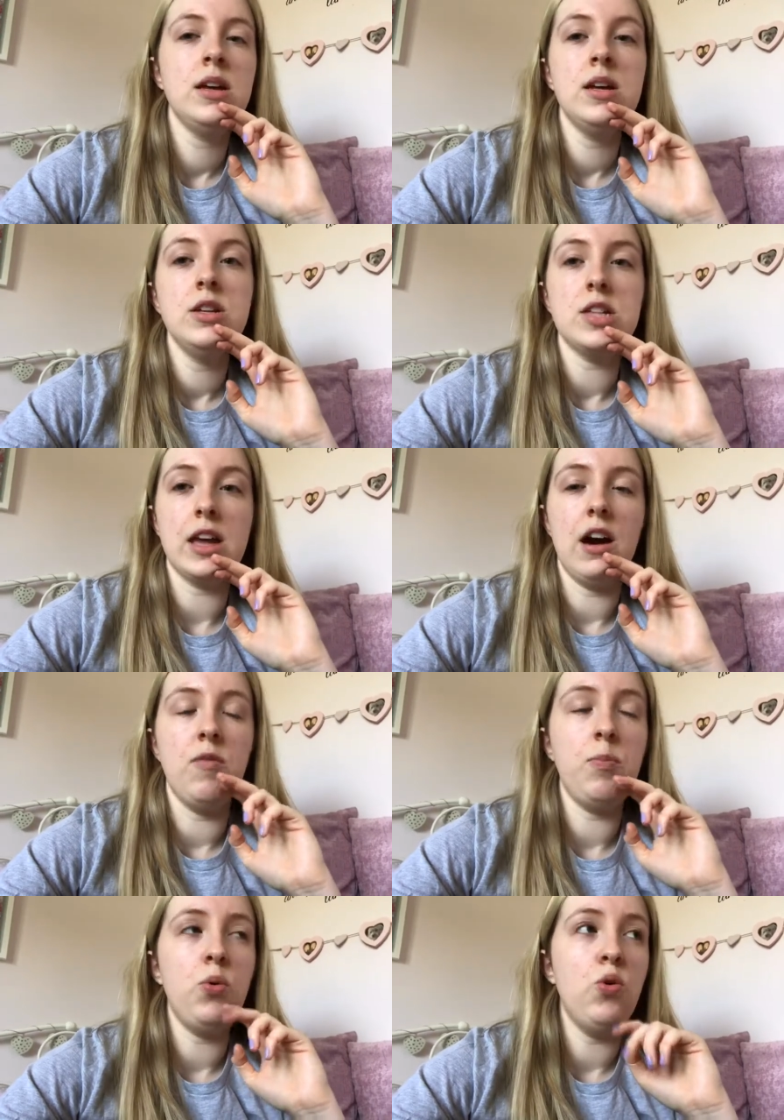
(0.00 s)
So yeah, I've
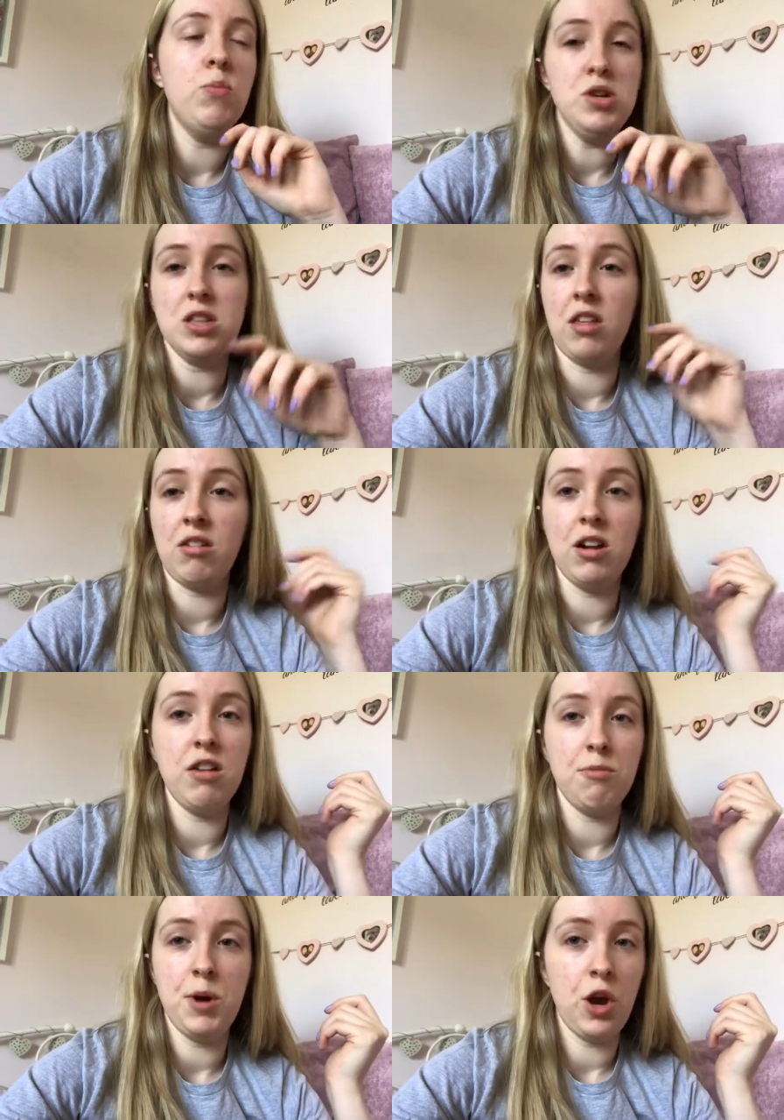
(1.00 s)
bought most of those clothes with
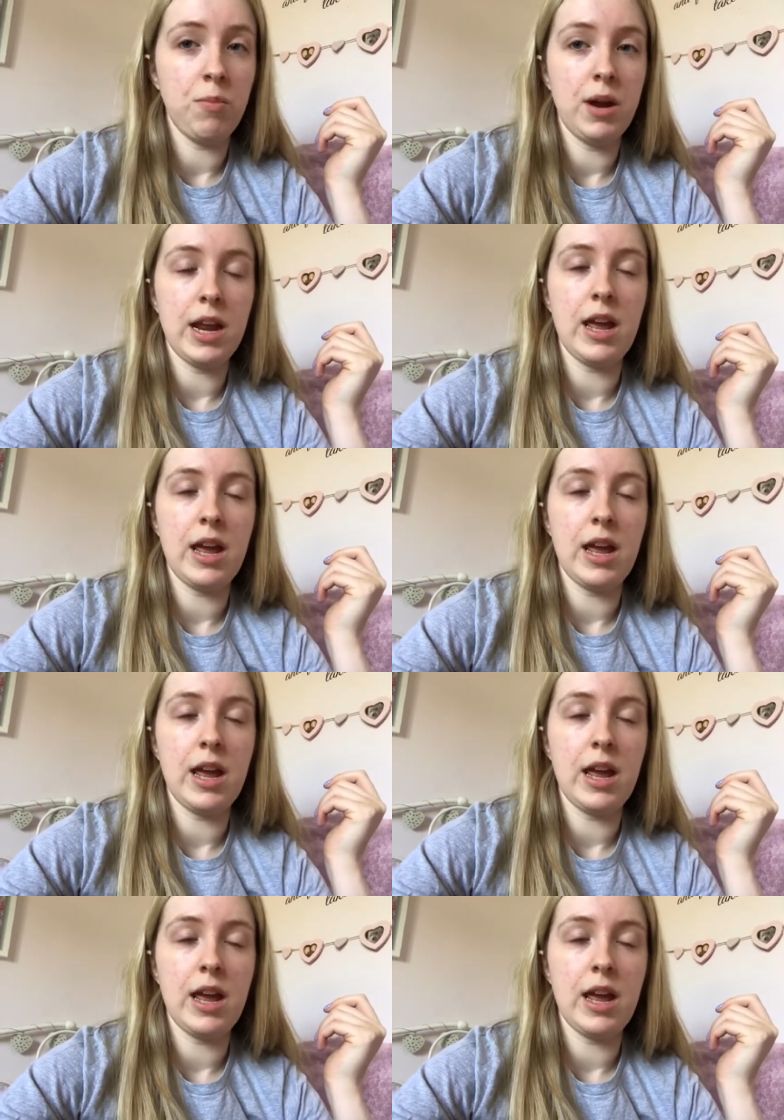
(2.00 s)
my own money.